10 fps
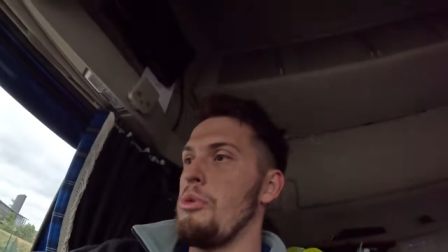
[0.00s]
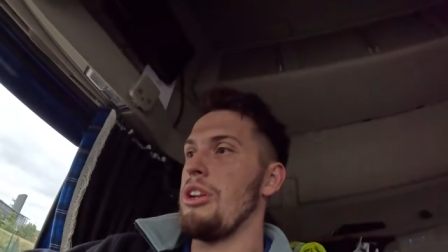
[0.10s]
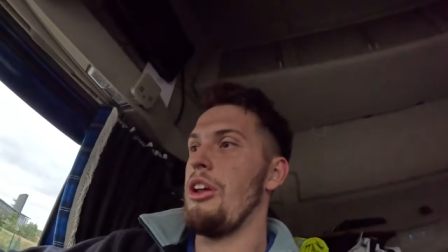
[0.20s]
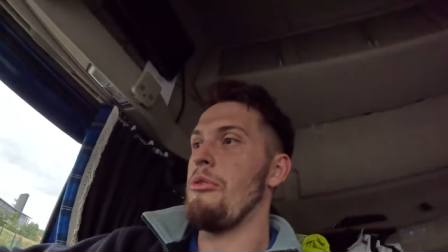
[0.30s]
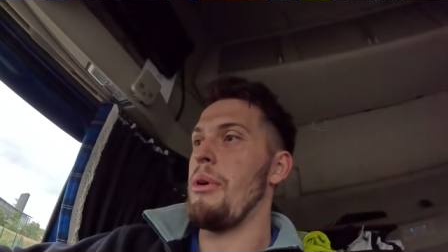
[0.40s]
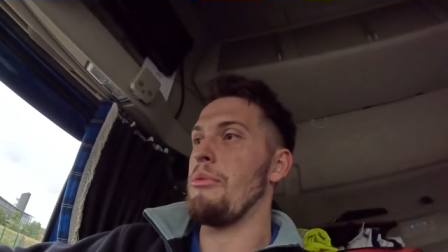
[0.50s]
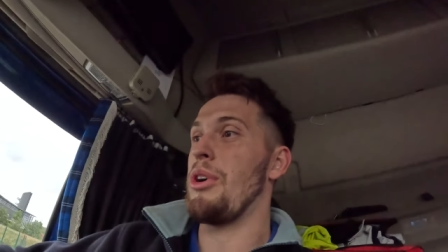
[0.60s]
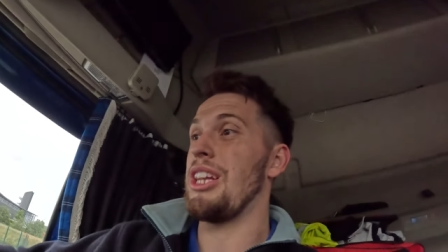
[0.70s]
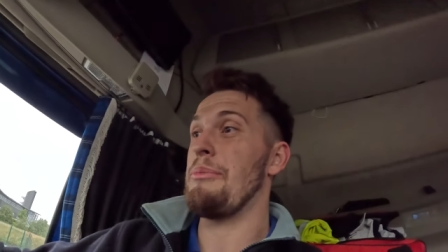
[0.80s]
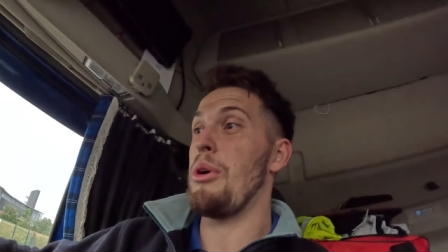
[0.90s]
wanting out, but I'm
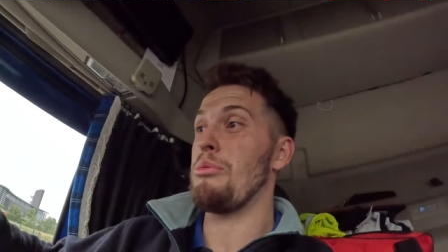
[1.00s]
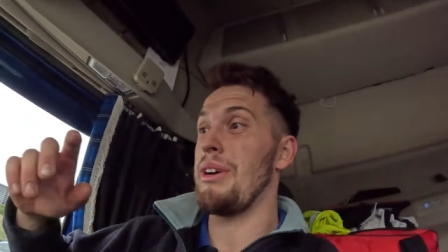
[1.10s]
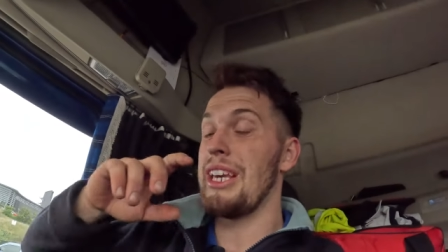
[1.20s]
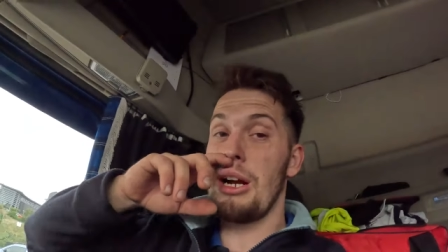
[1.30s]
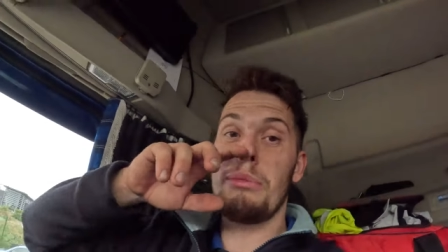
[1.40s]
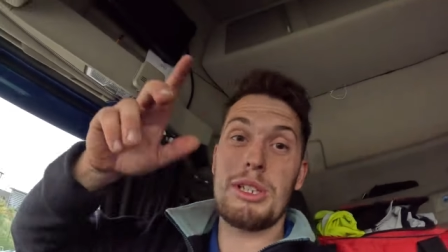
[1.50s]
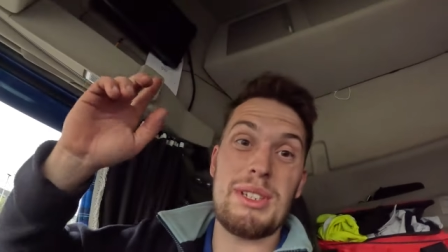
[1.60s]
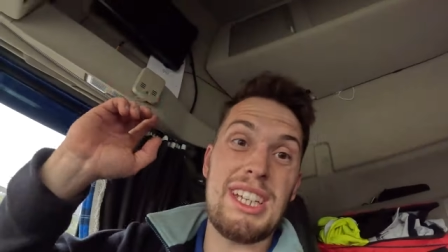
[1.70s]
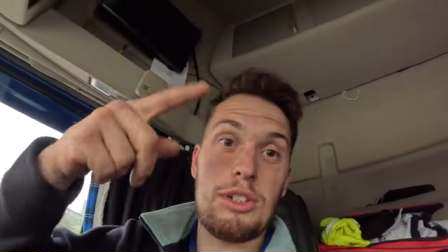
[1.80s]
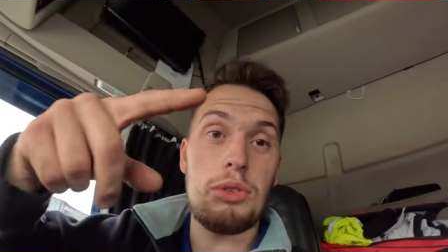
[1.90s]
quickly building my ear up because we
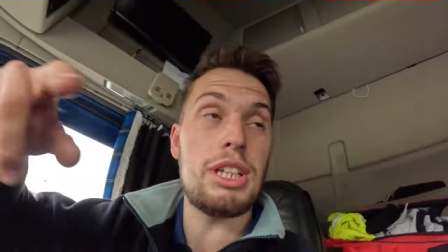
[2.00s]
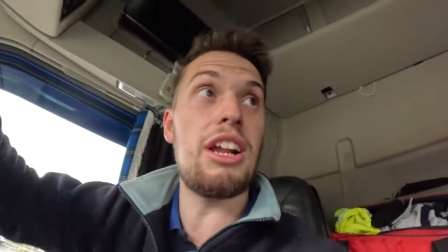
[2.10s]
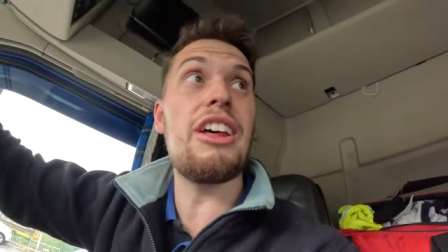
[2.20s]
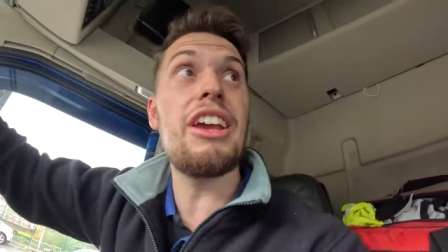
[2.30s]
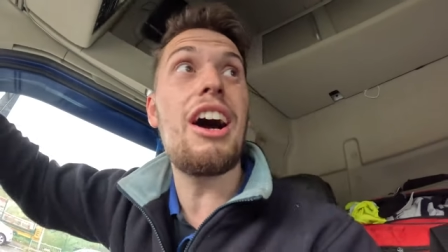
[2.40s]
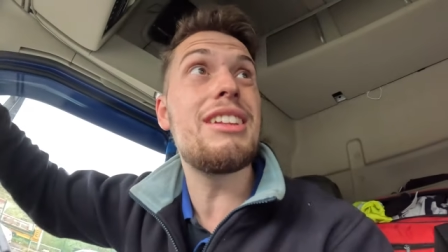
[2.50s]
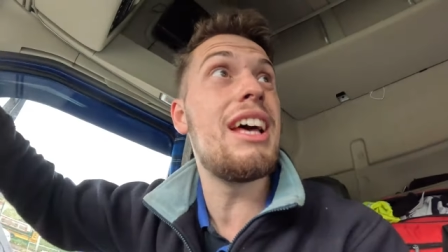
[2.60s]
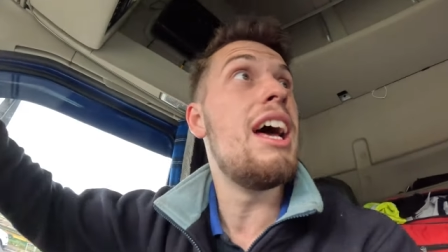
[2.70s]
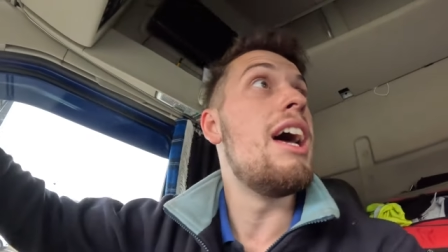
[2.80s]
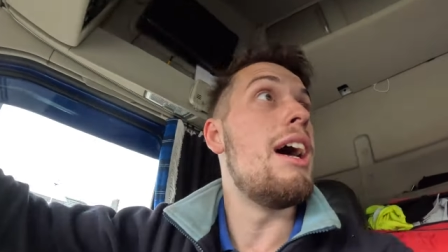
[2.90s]
need to go to another yard
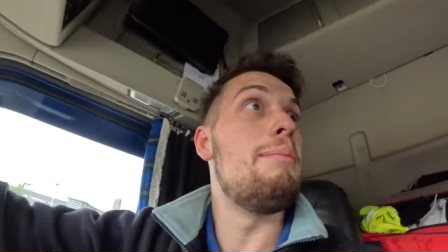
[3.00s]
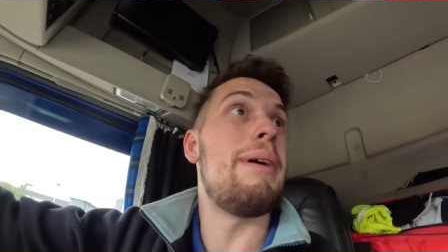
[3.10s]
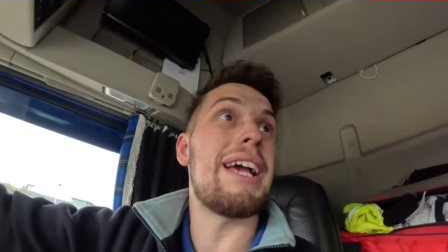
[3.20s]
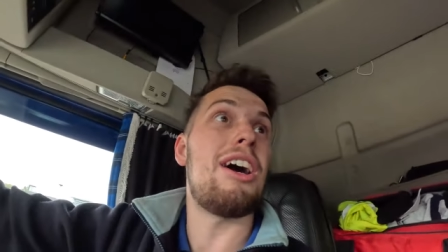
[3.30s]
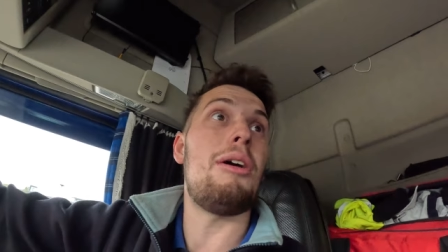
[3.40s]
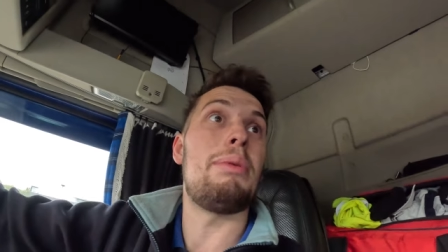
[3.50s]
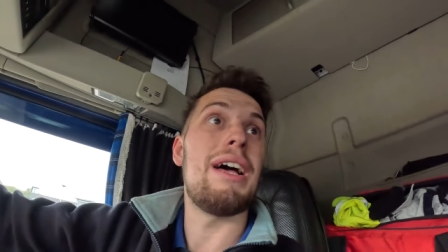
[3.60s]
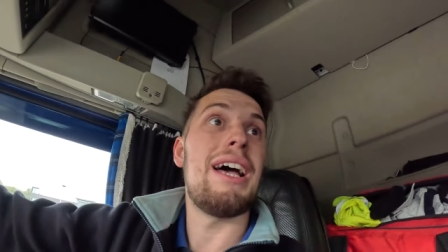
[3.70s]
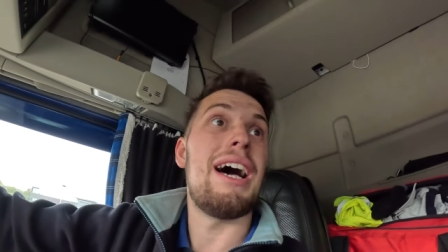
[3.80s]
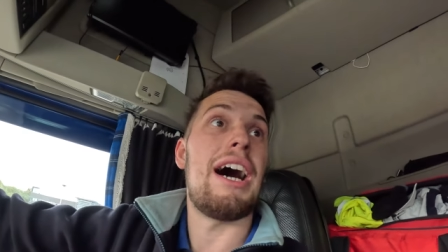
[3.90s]
and pick up
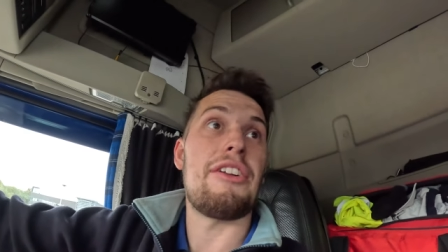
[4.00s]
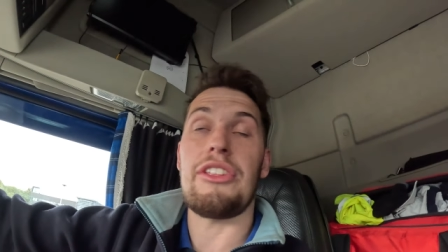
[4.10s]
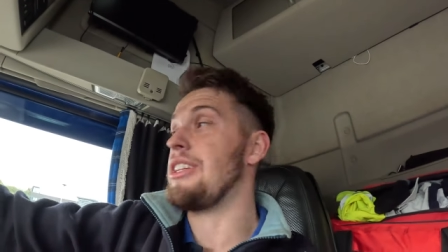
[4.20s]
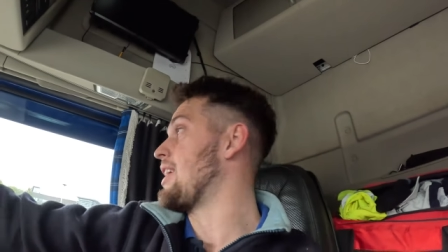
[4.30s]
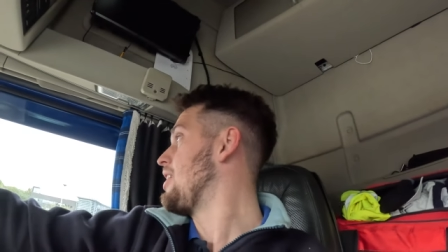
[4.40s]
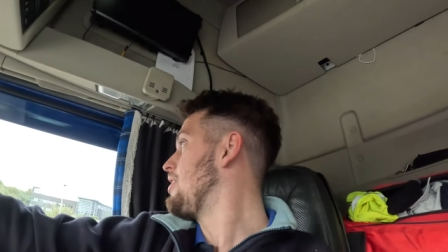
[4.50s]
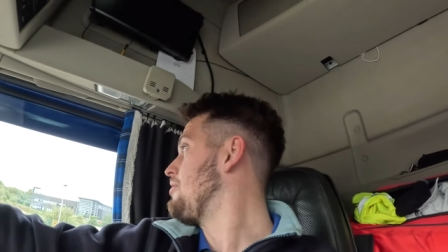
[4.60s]
another digger.